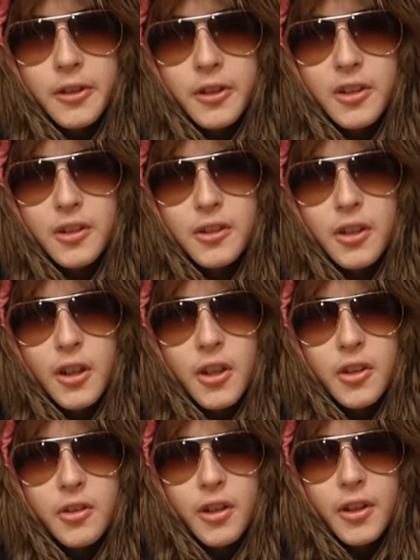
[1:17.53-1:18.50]
And
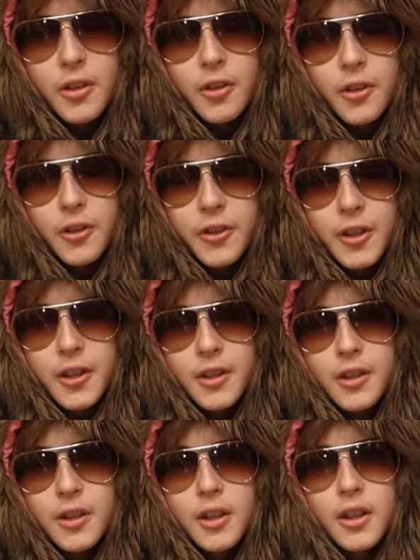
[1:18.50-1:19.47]
throughout the whole
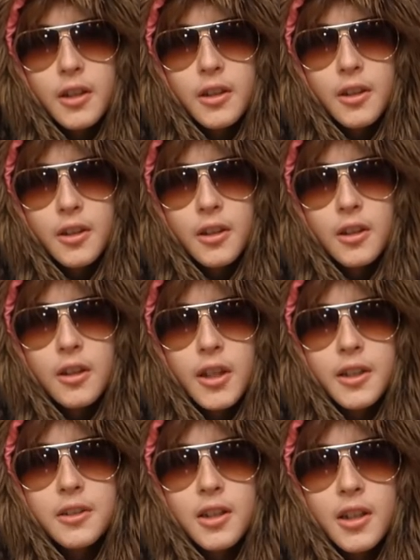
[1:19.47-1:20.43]
thing, the
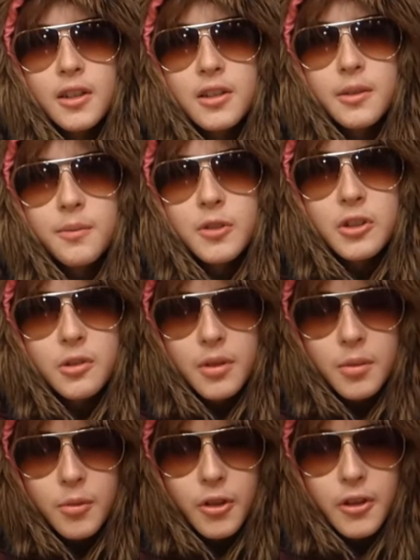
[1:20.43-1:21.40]
light side seems to
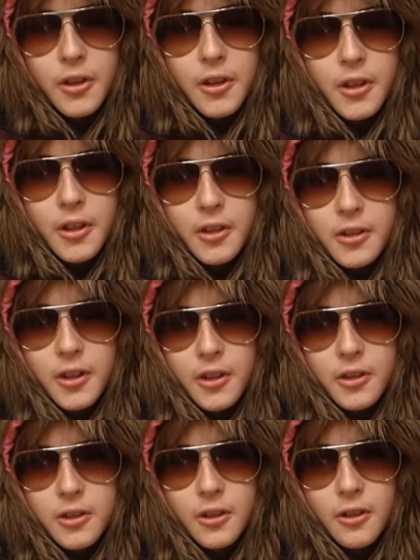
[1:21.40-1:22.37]
win more than the dark side.
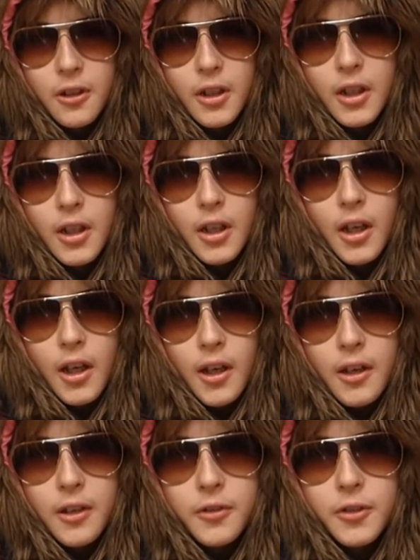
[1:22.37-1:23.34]
So, uh,
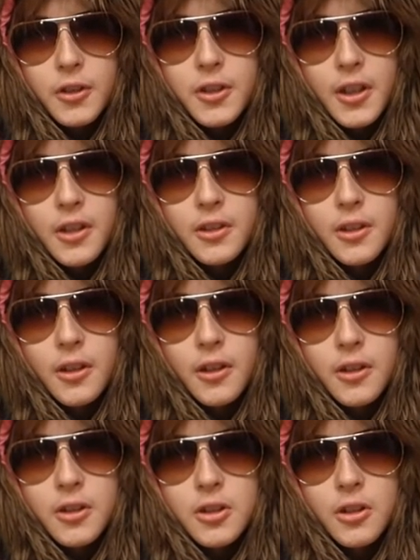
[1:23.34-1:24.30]
in a few seconds,
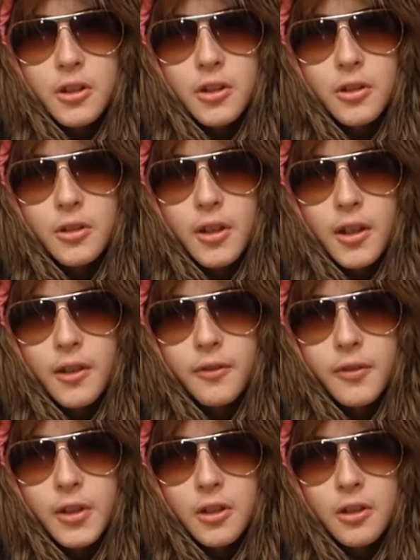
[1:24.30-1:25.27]
I'll show you a
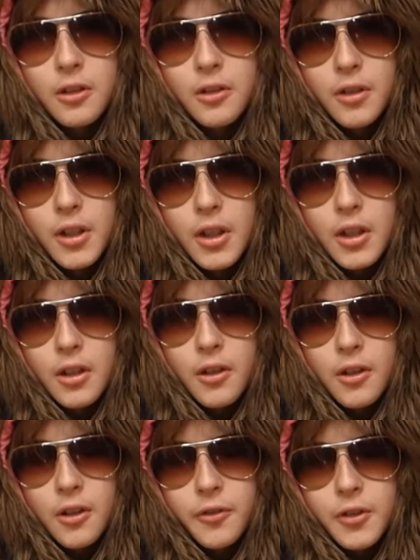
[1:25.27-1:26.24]
video
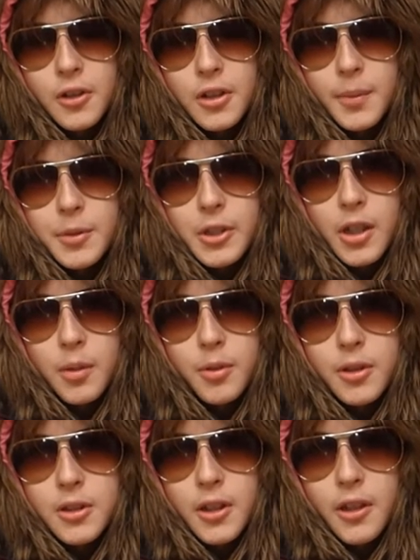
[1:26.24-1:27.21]
or a few clips that I put
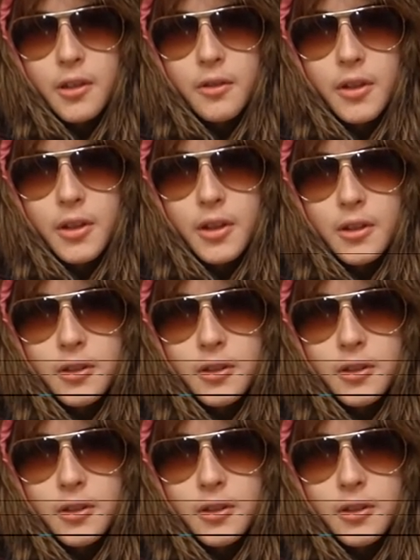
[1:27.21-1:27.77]
together with it.